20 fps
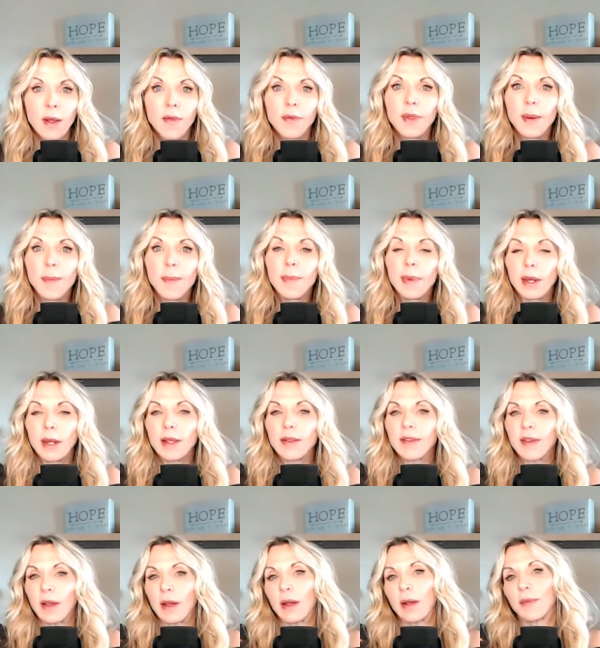that many
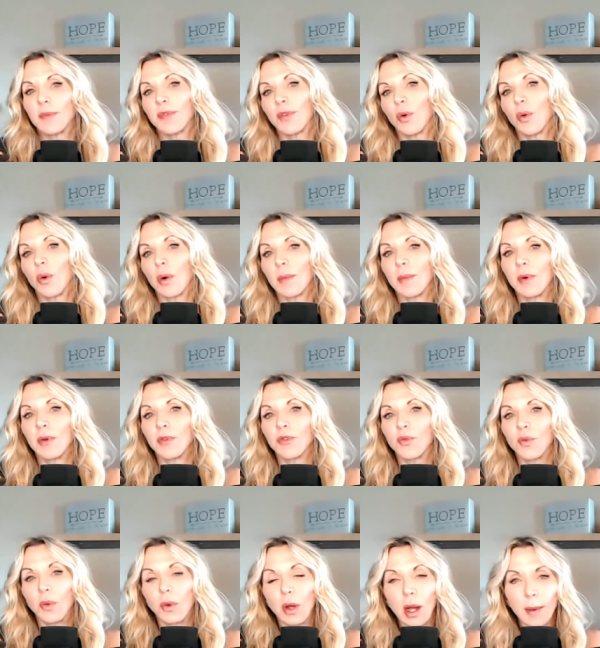times the hormones
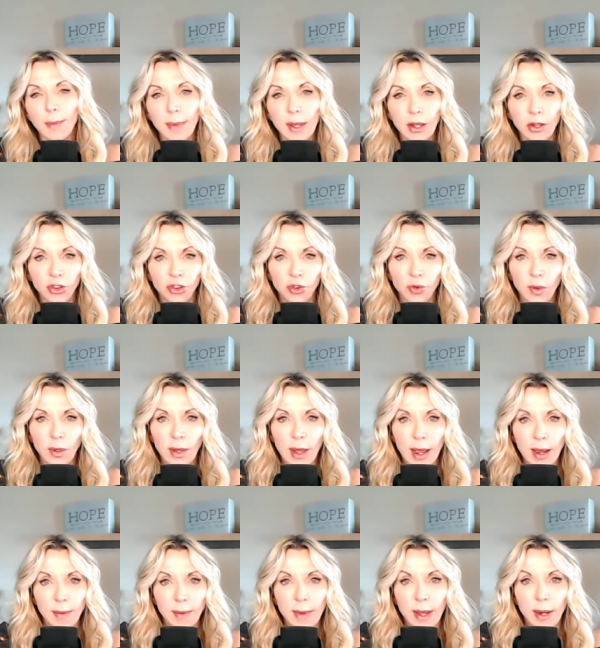will come into
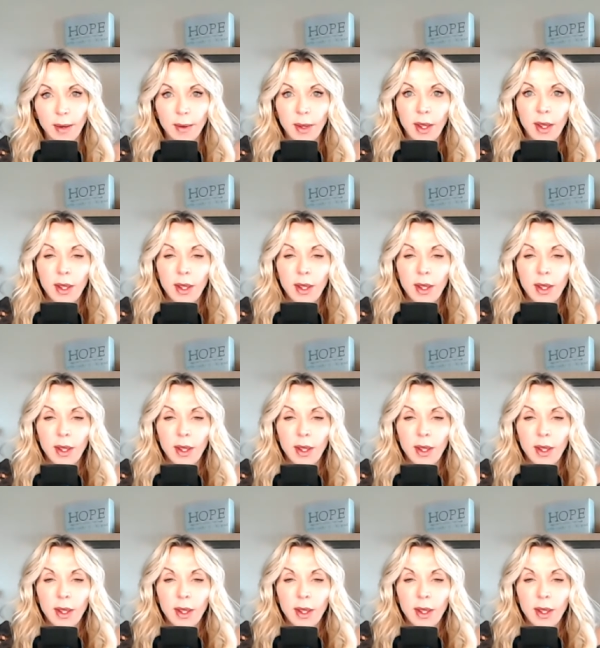alignment.